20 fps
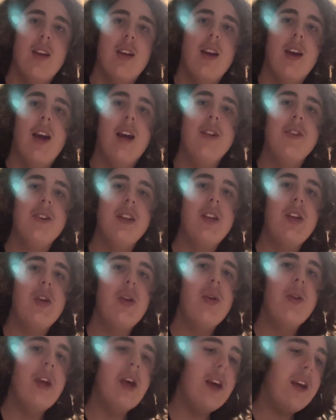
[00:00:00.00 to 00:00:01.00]
I tried to
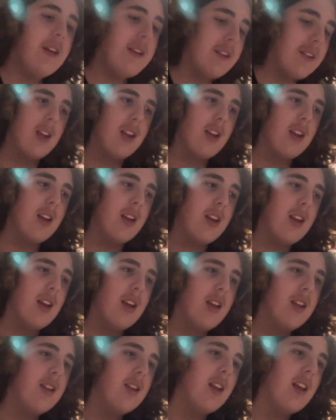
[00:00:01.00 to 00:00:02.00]
do that,
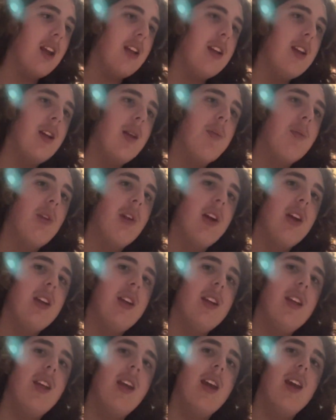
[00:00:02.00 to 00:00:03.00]
ended up playing it
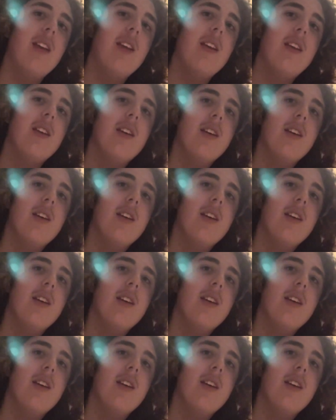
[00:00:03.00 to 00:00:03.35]
again.